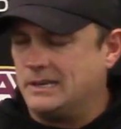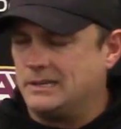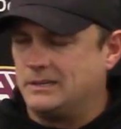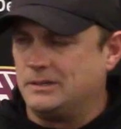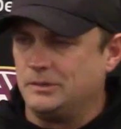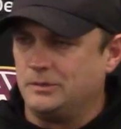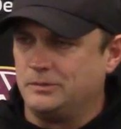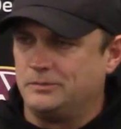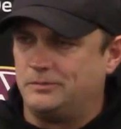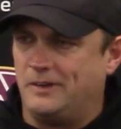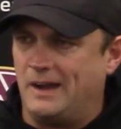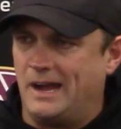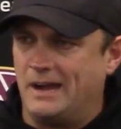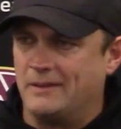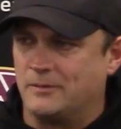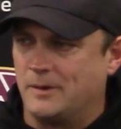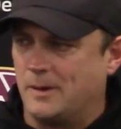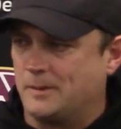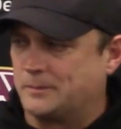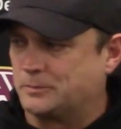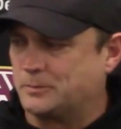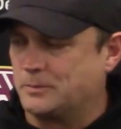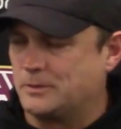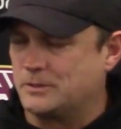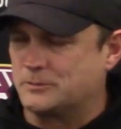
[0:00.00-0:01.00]
do 5
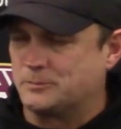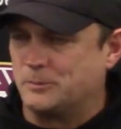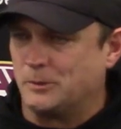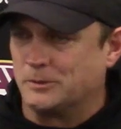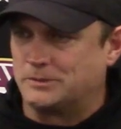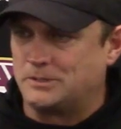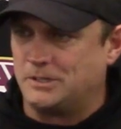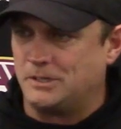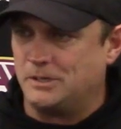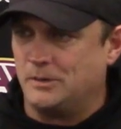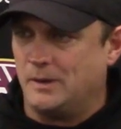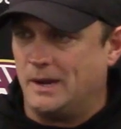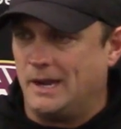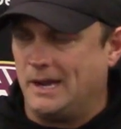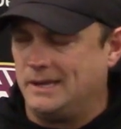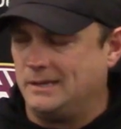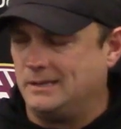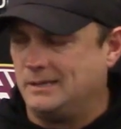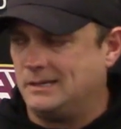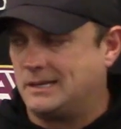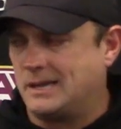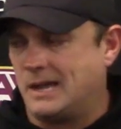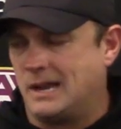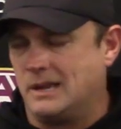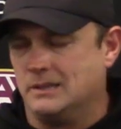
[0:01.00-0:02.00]
reps when they're supposed to do 8 and
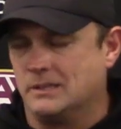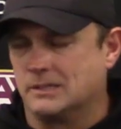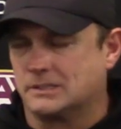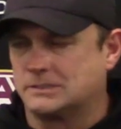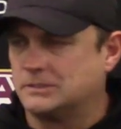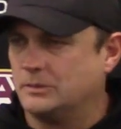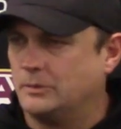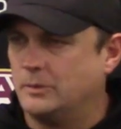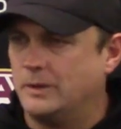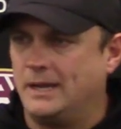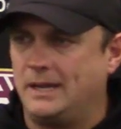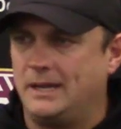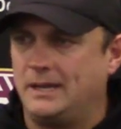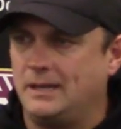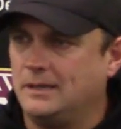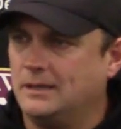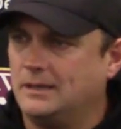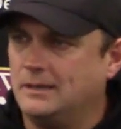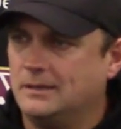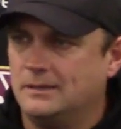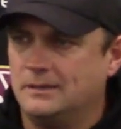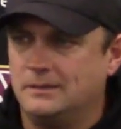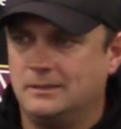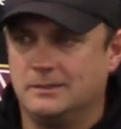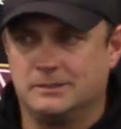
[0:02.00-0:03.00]
he kind of looks away,
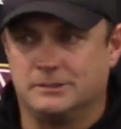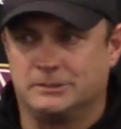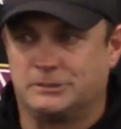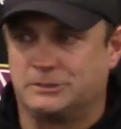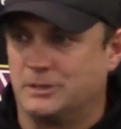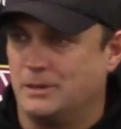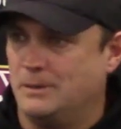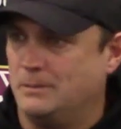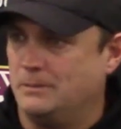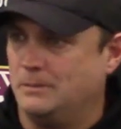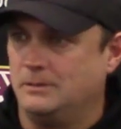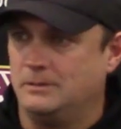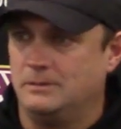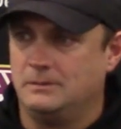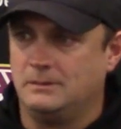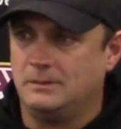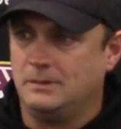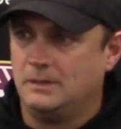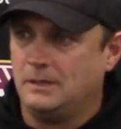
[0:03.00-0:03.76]
you're in trouble.